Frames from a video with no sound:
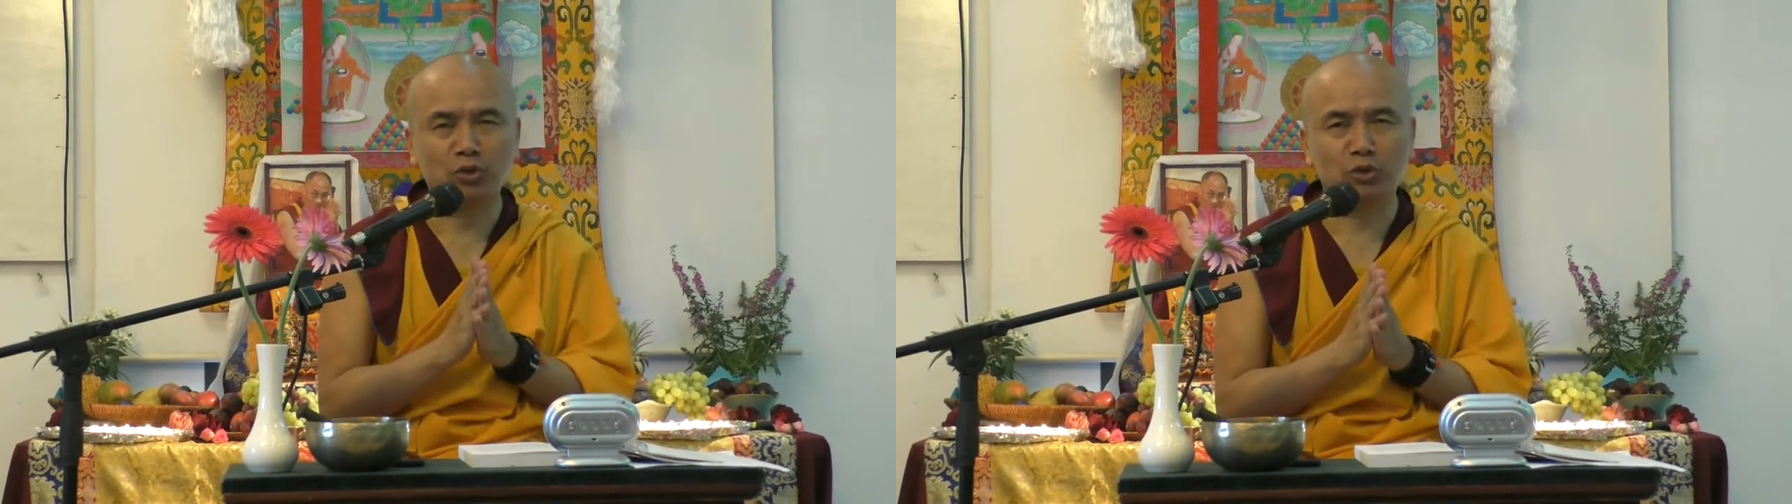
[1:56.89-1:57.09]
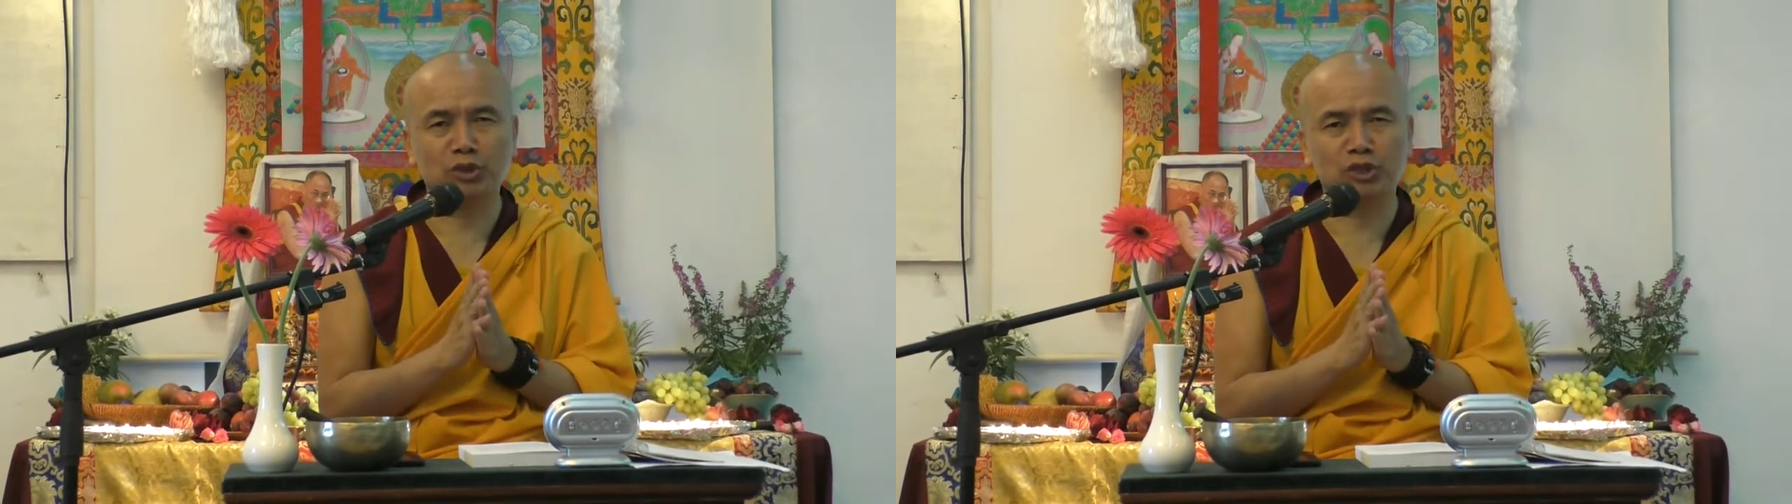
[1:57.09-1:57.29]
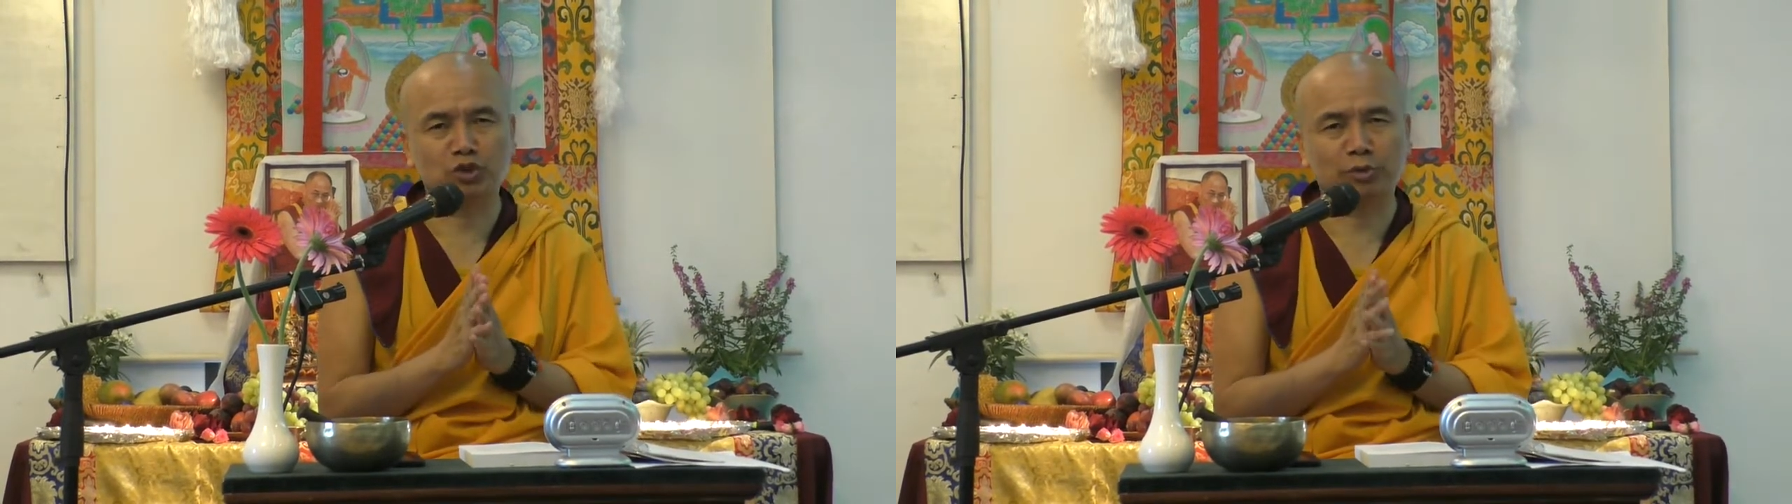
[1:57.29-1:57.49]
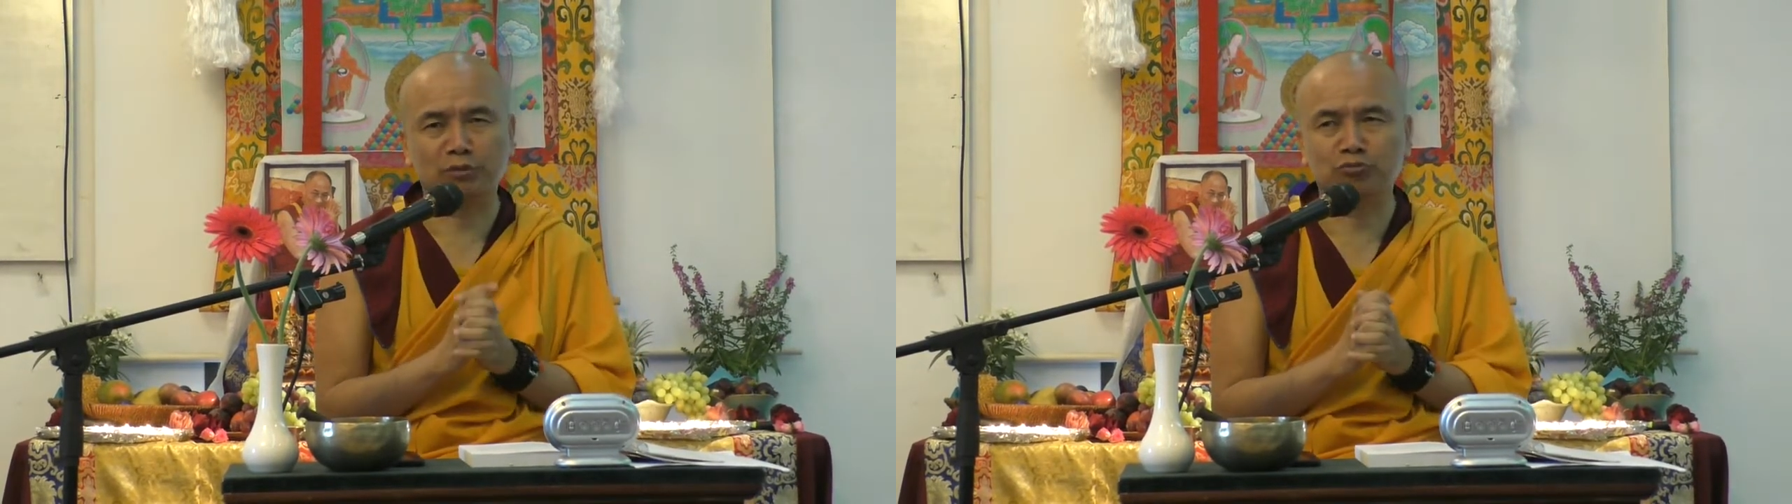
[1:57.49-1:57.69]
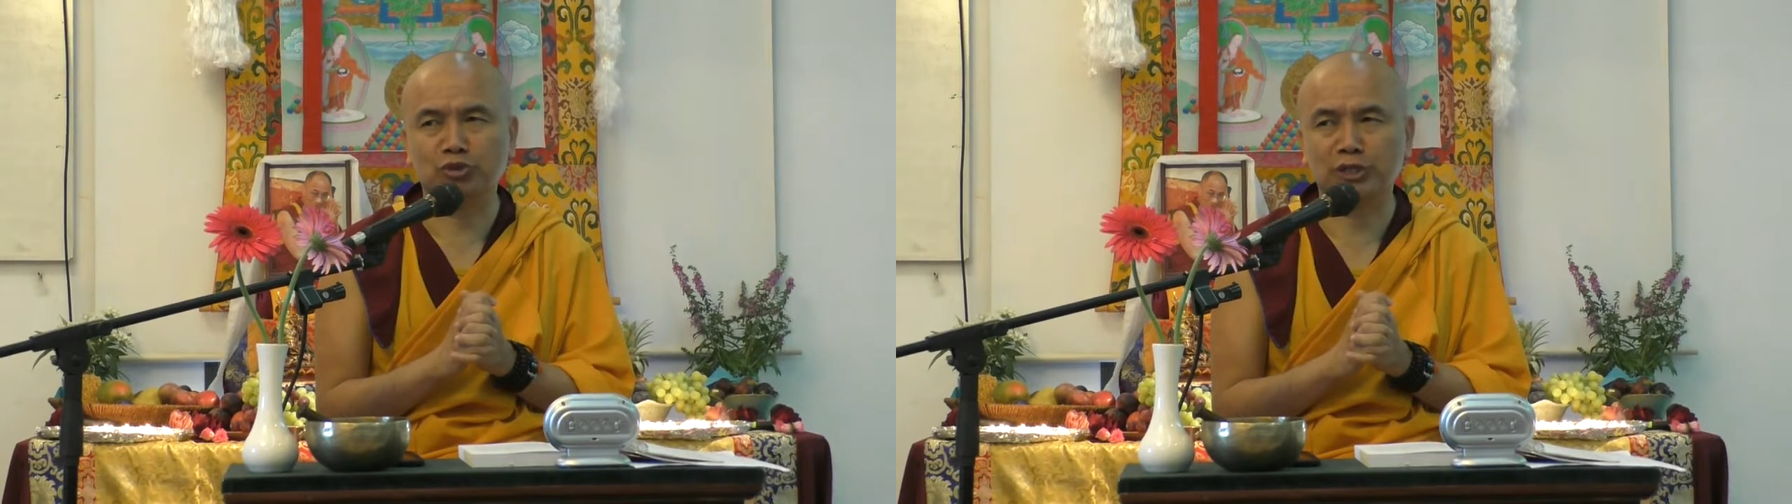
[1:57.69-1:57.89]
who wishes to
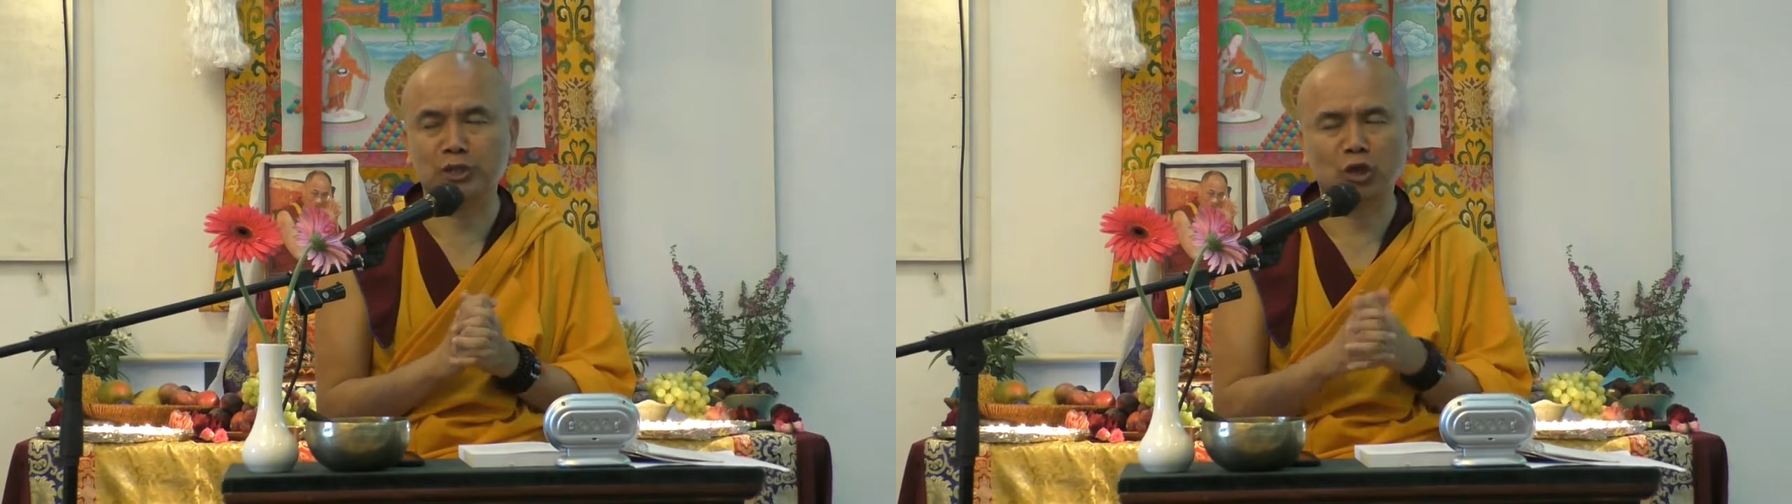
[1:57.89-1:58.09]
become Buddha,